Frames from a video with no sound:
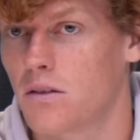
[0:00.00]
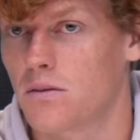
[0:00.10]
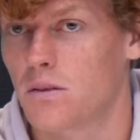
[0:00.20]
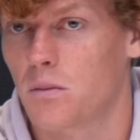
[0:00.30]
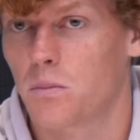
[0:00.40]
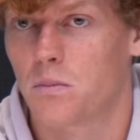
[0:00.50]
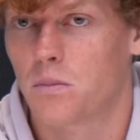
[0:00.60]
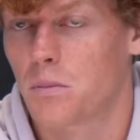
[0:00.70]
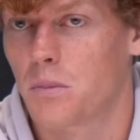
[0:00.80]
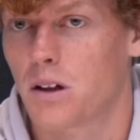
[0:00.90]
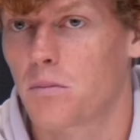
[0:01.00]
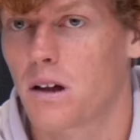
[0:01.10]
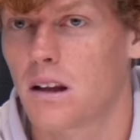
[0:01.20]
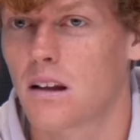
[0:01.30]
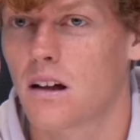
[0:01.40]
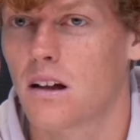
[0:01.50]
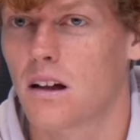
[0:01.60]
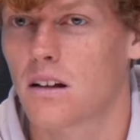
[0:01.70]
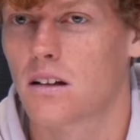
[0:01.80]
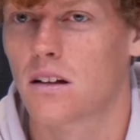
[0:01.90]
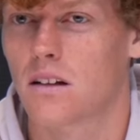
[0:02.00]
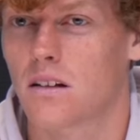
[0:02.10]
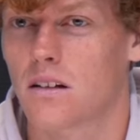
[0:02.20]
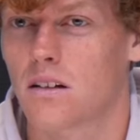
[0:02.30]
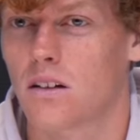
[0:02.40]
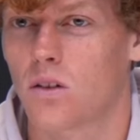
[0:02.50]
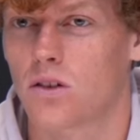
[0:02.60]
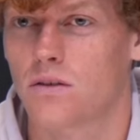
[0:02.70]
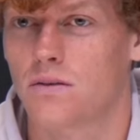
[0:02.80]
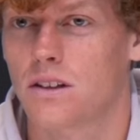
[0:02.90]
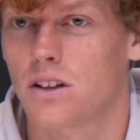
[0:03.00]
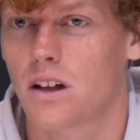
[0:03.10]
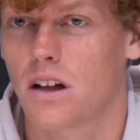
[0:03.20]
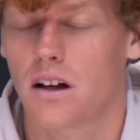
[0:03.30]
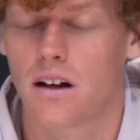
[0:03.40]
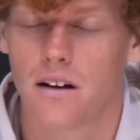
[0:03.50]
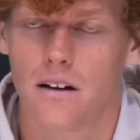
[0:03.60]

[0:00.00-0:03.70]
You feel prepared mentally and also physically.